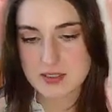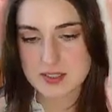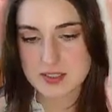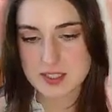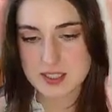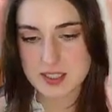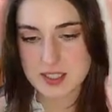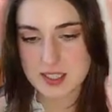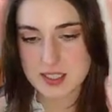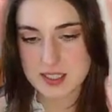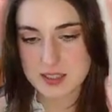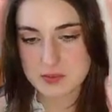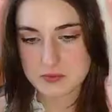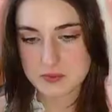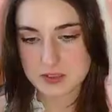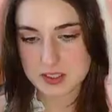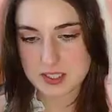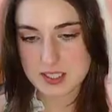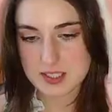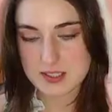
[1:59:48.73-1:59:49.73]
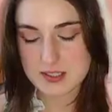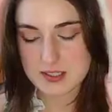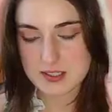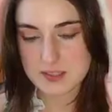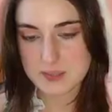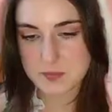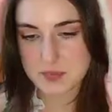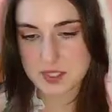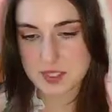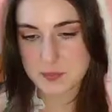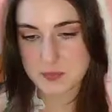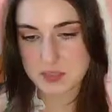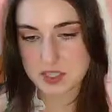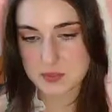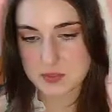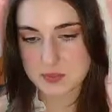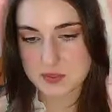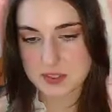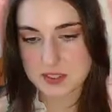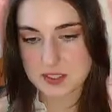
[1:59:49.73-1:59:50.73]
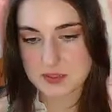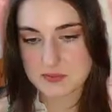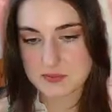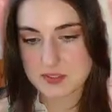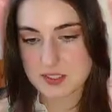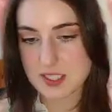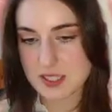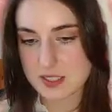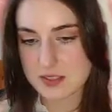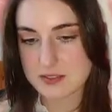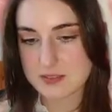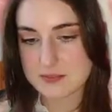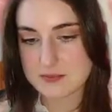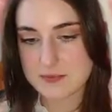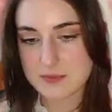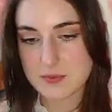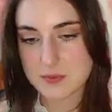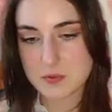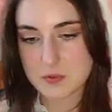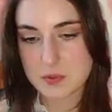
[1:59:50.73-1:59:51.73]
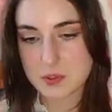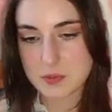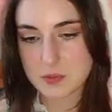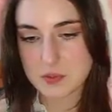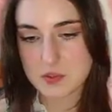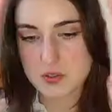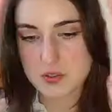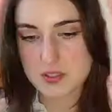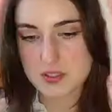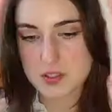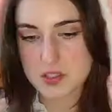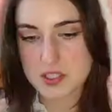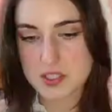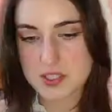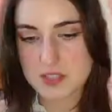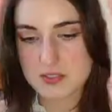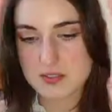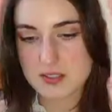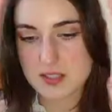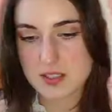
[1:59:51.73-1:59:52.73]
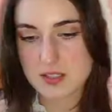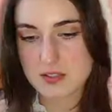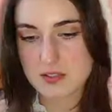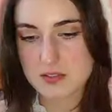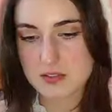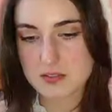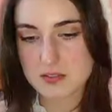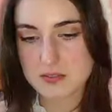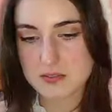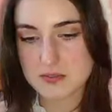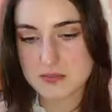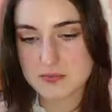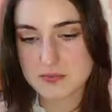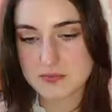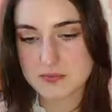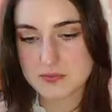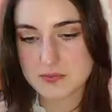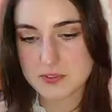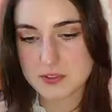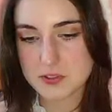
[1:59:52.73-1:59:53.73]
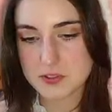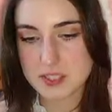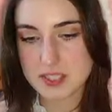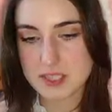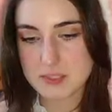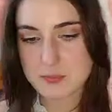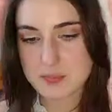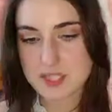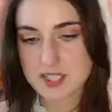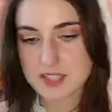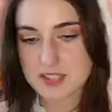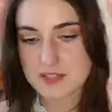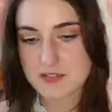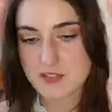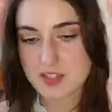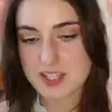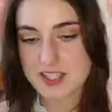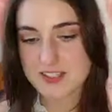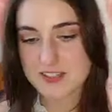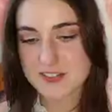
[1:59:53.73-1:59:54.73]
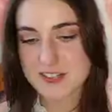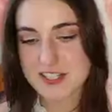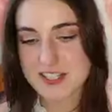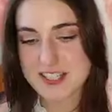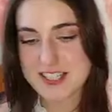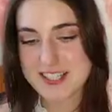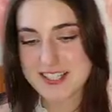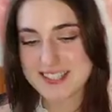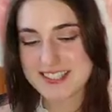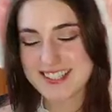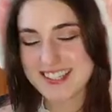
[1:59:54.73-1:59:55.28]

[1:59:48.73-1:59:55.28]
They're getting released in September, I believe. Yeah. Fujimoto is a genius, that's all. Great minds think alike.